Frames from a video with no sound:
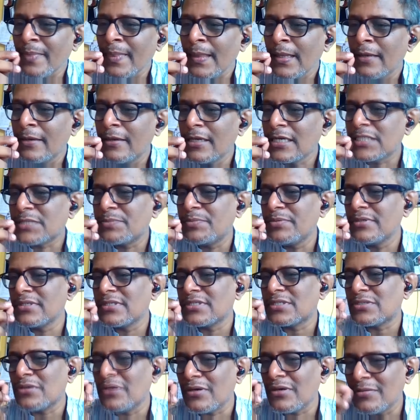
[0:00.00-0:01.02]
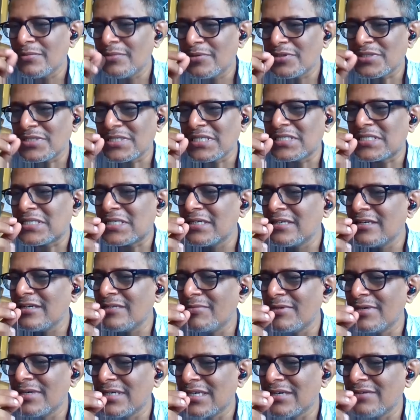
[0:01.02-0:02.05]
experts talk about
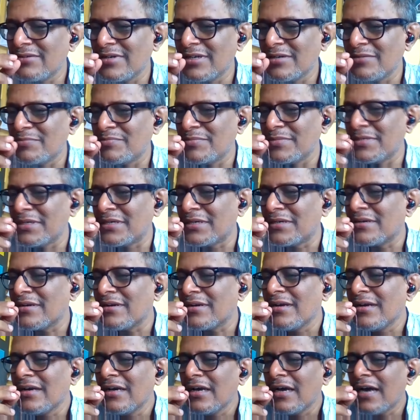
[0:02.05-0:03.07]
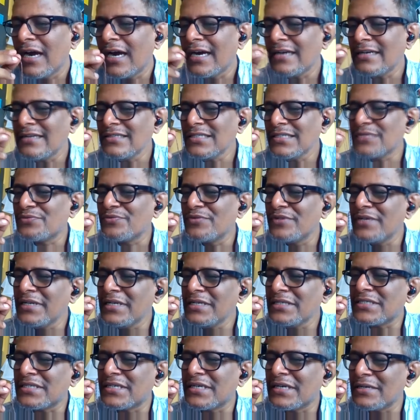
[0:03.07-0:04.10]
sustainable development, I had this village
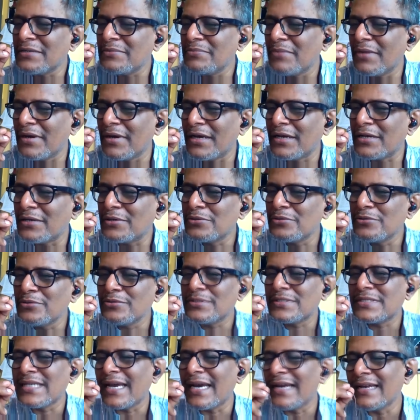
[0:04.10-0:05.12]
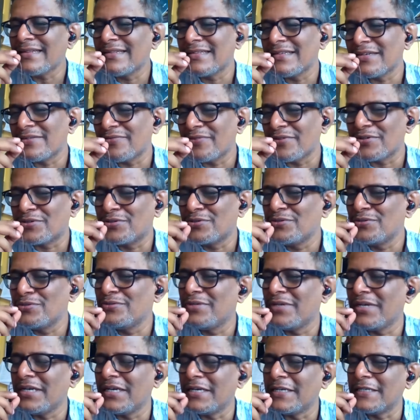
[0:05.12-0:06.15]
headman who sat there for two
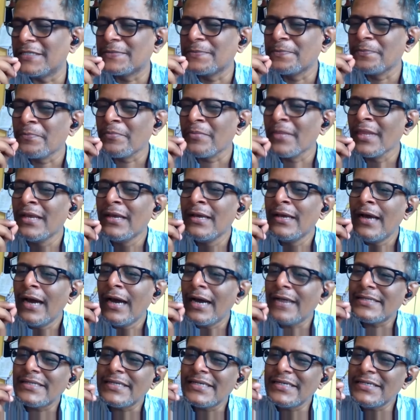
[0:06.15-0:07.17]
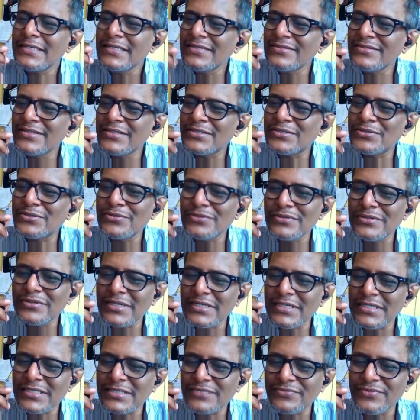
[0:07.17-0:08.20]
days. At the end of the two
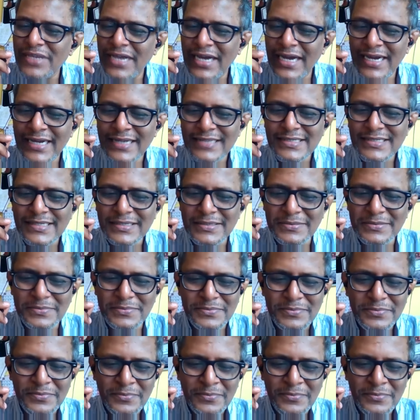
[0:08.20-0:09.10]
days, we asked him,